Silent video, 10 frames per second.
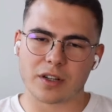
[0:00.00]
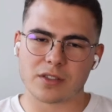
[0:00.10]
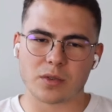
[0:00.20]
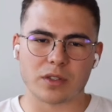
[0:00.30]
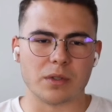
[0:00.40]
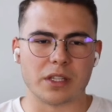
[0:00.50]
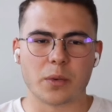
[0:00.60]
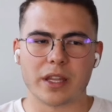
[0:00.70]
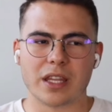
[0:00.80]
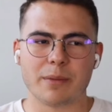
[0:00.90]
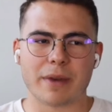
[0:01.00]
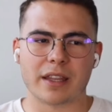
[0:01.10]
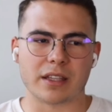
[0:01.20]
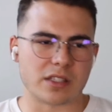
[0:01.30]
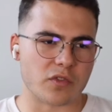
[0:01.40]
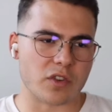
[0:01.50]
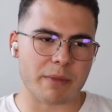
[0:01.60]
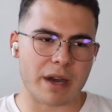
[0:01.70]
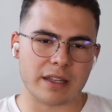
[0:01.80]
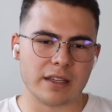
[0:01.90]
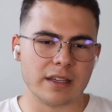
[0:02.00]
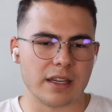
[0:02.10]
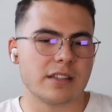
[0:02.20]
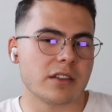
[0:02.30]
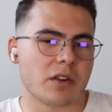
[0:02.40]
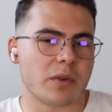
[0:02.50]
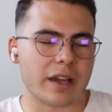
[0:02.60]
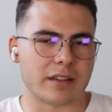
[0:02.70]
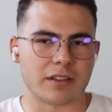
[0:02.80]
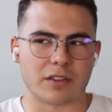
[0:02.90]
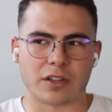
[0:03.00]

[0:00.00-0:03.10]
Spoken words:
you can do liquidity mining, it's free money, it's all right.